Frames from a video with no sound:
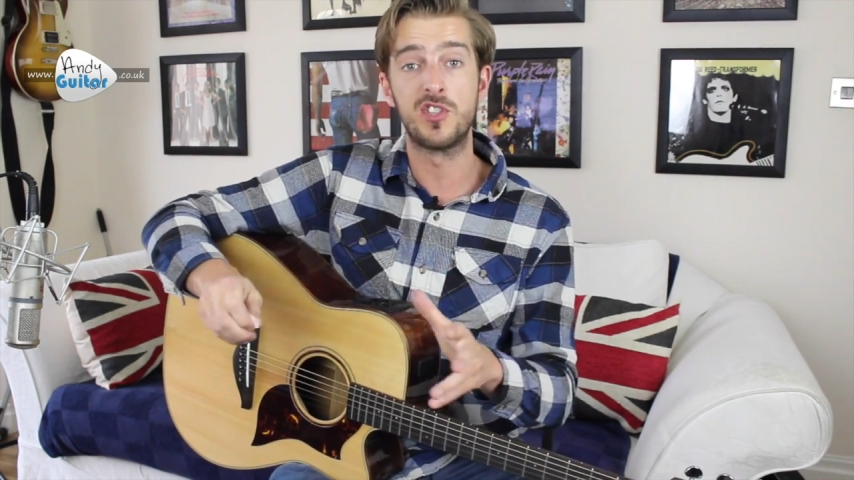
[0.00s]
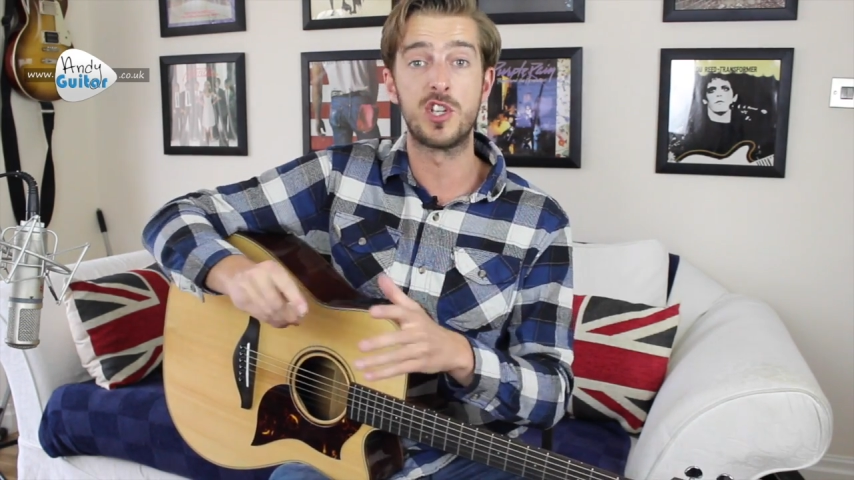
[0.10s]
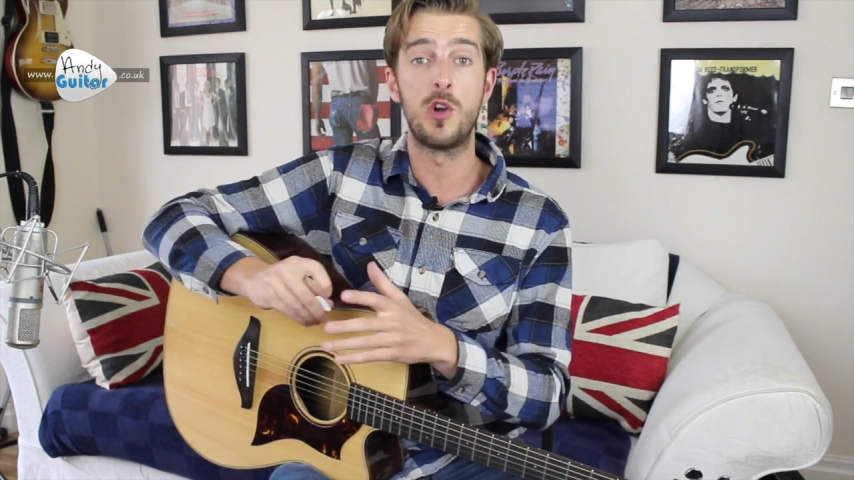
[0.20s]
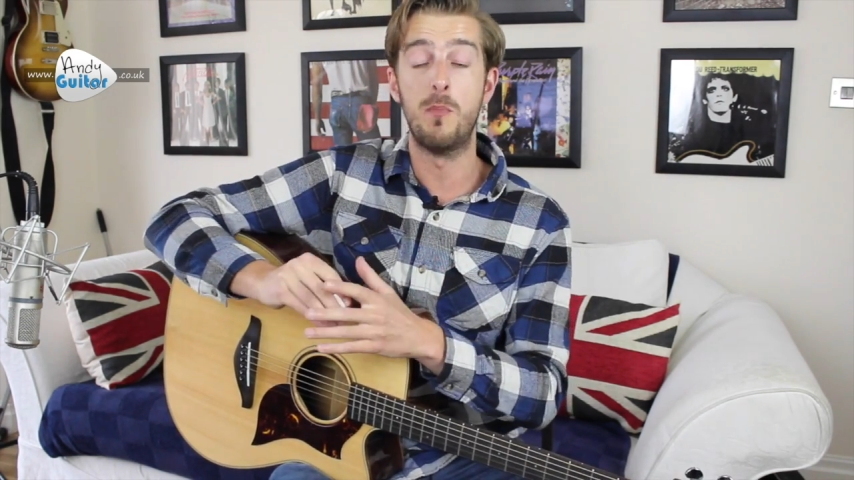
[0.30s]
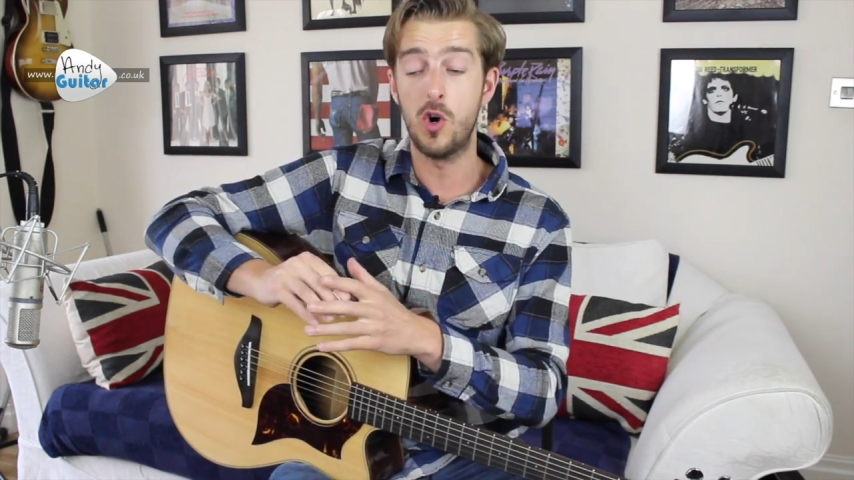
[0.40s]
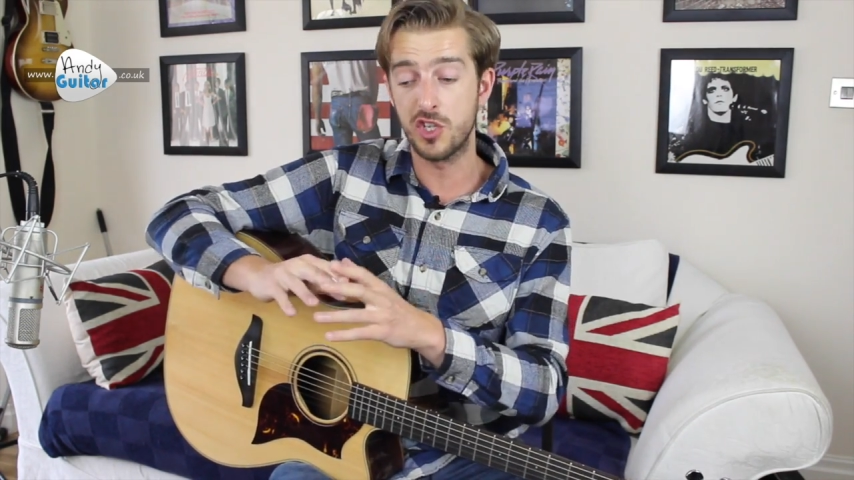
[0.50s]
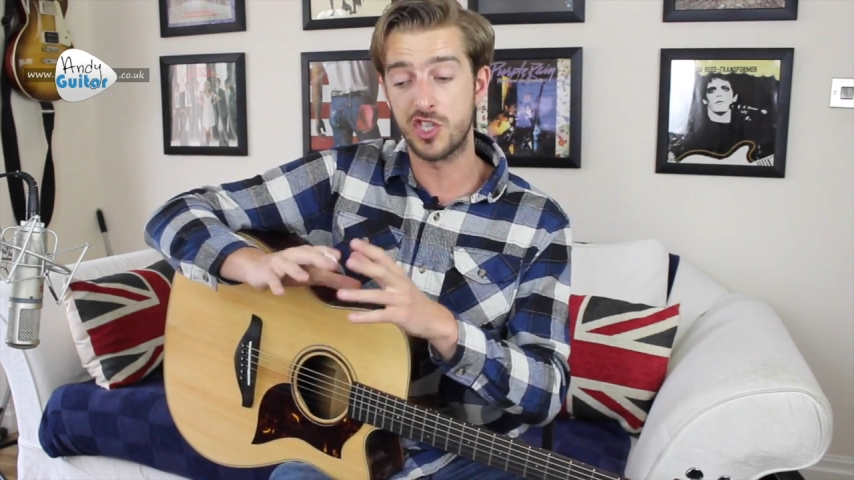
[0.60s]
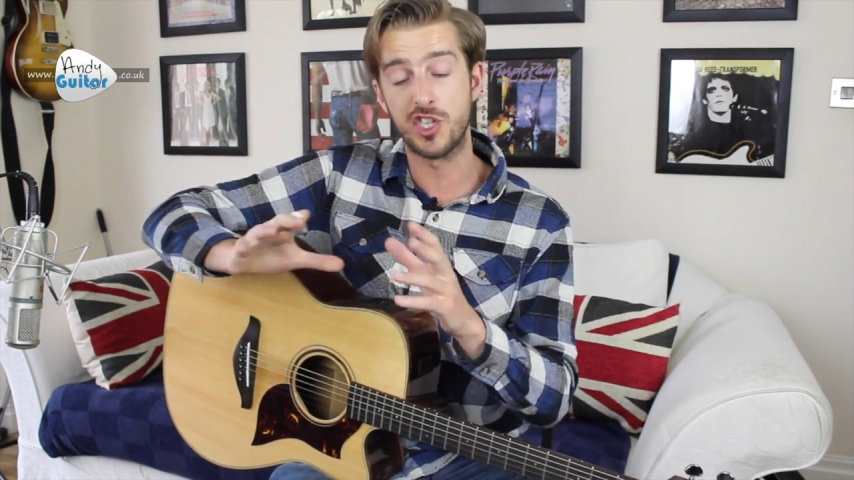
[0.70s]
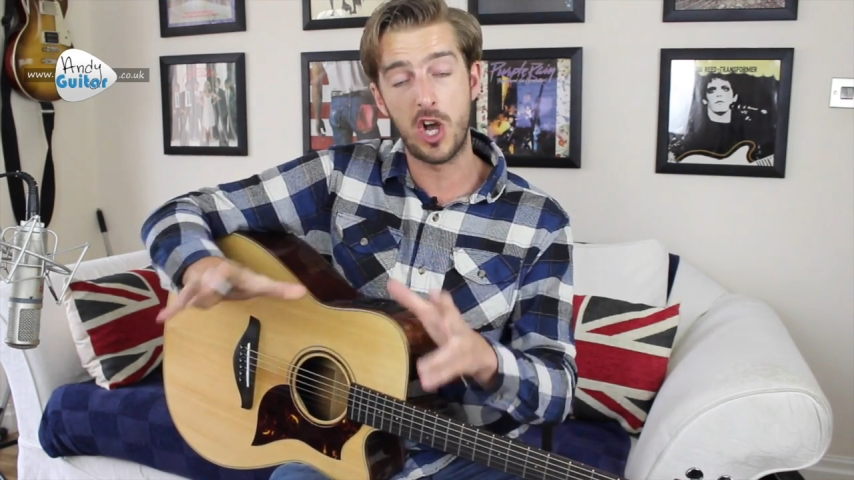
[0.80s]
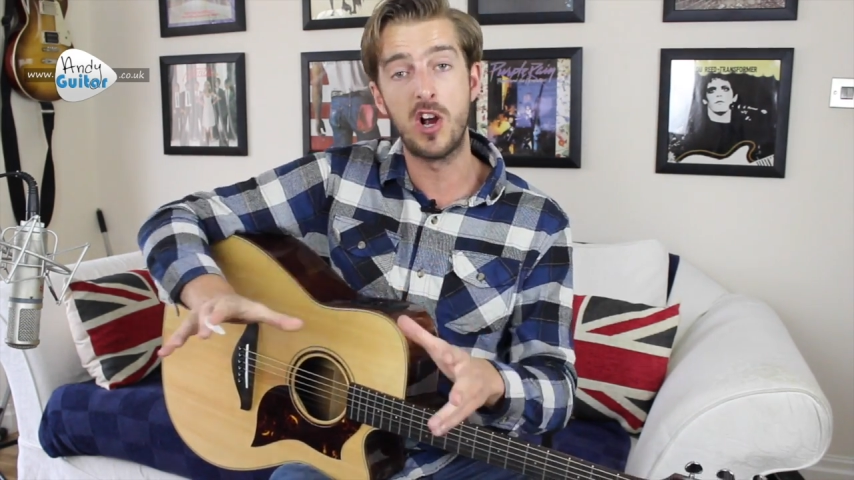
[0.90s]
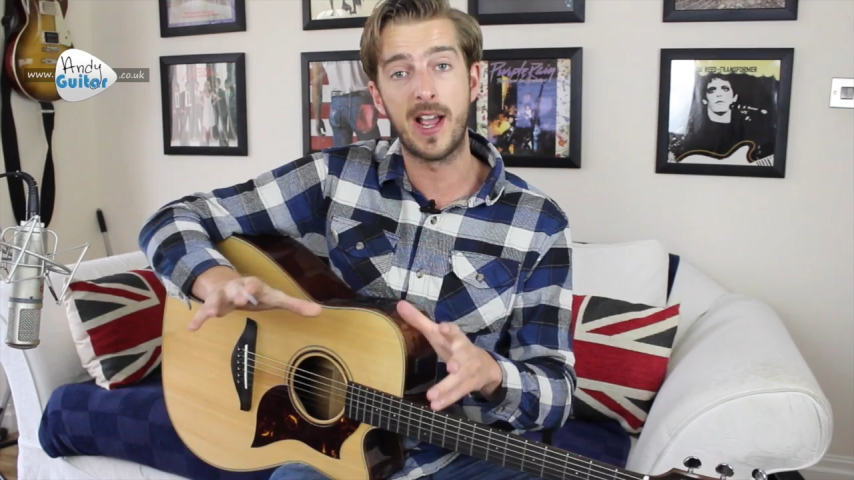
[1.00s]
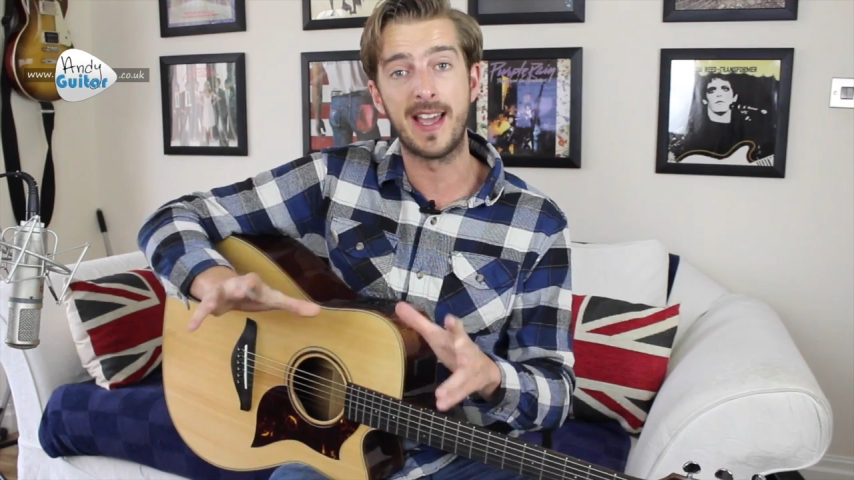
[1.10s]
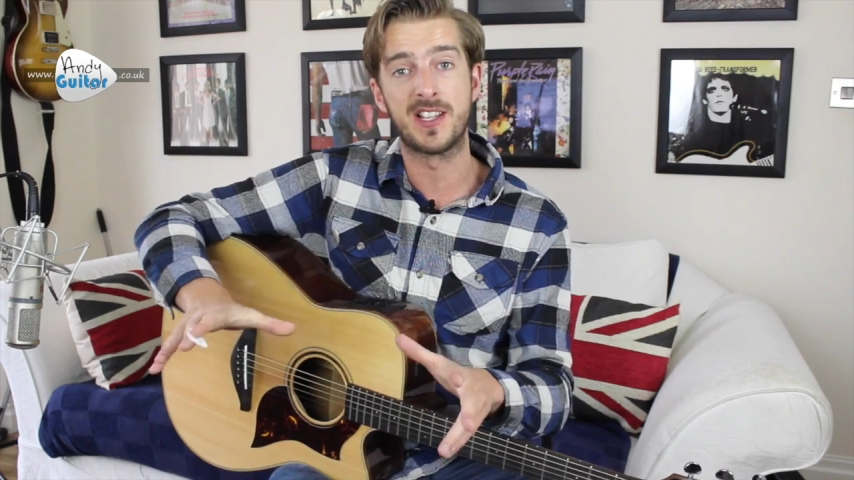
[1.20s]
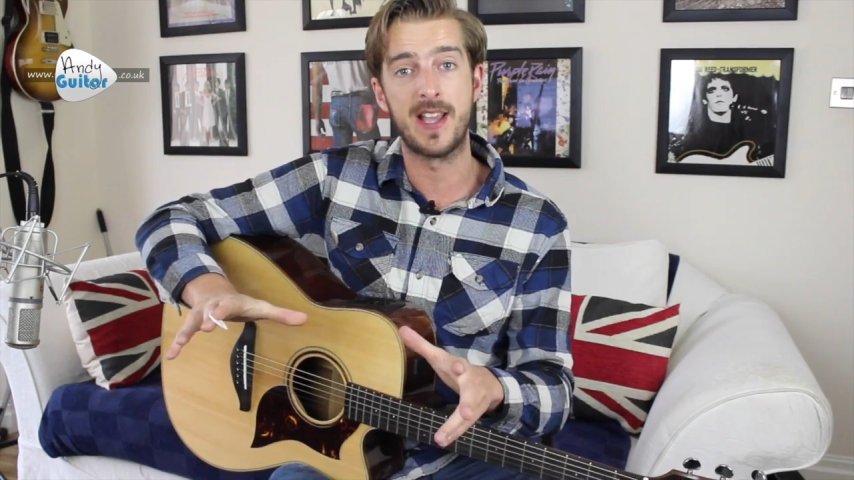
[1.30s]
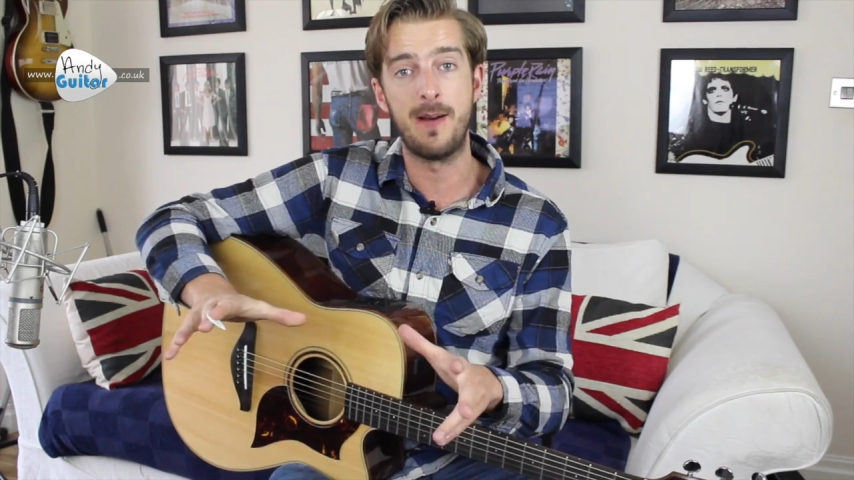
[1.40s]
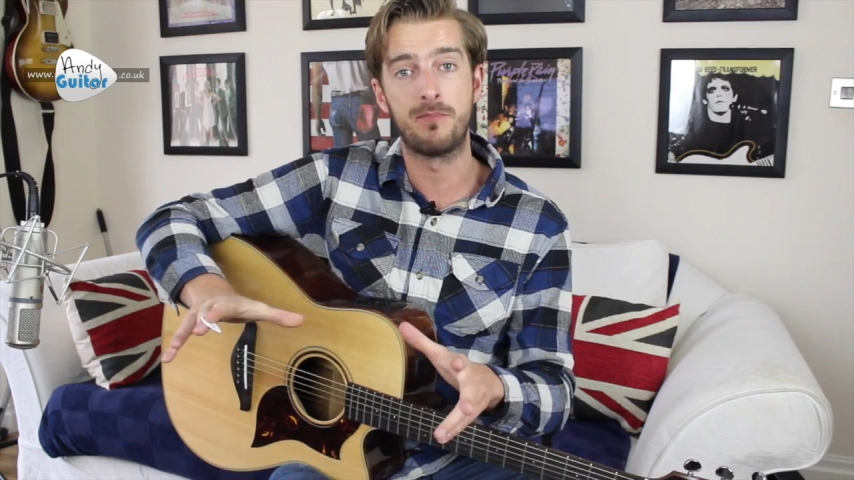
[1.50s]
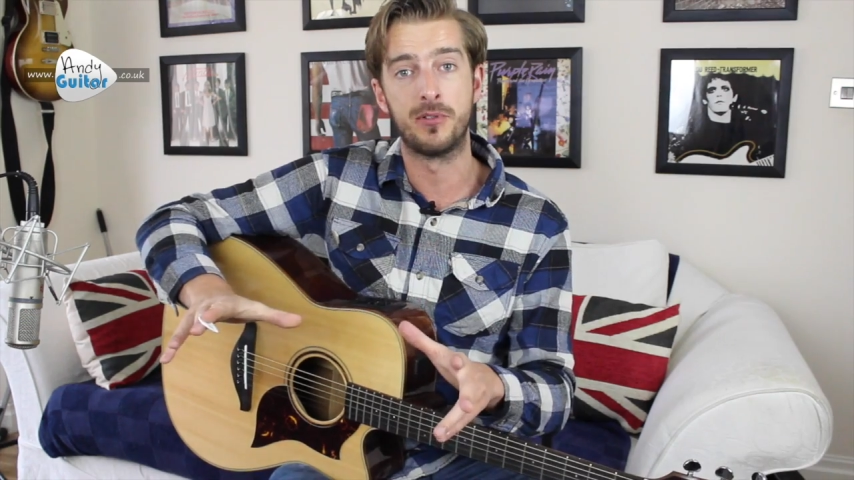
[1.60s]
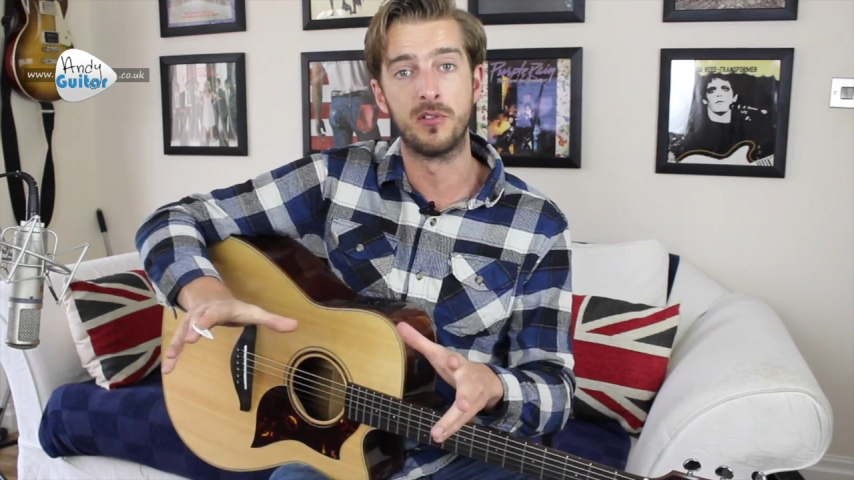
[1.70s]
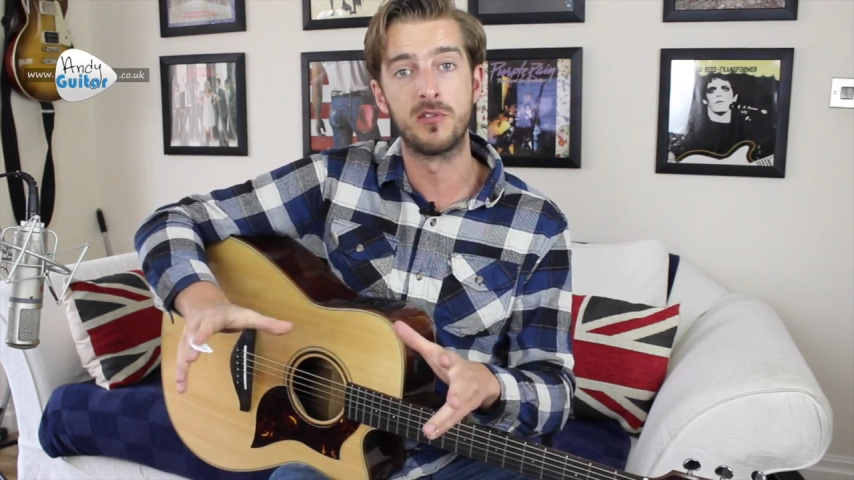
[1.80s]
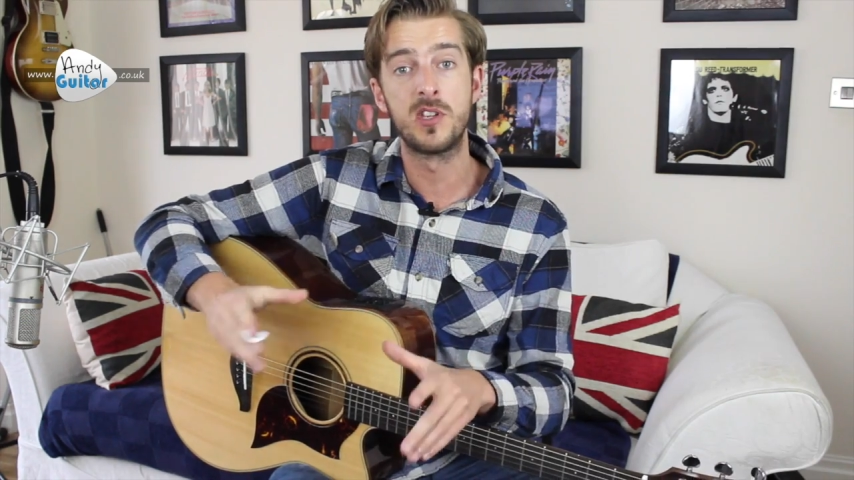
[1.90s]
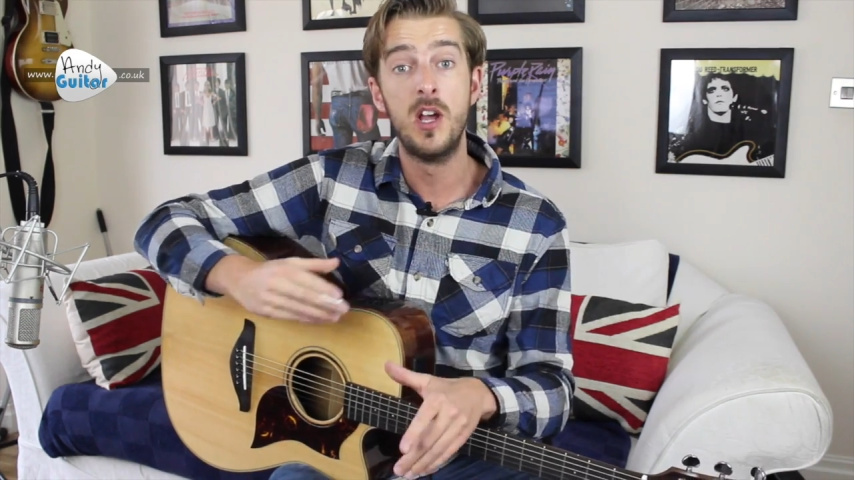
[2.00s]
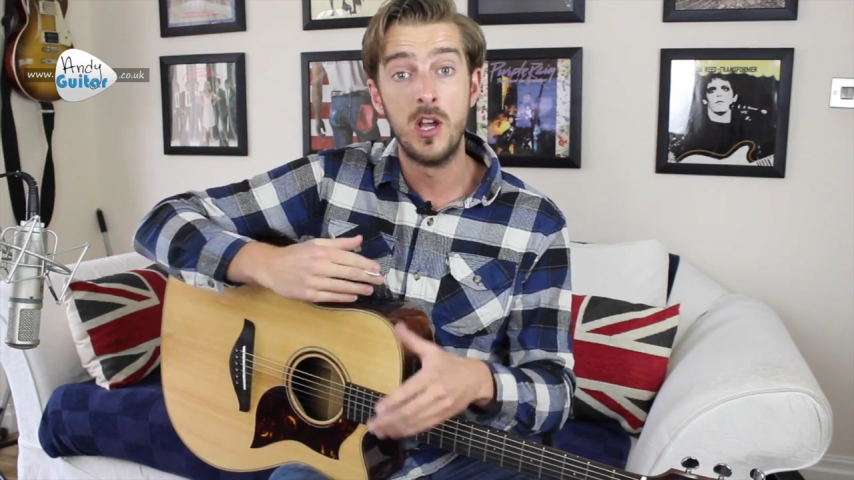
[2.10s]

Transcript: so more song examples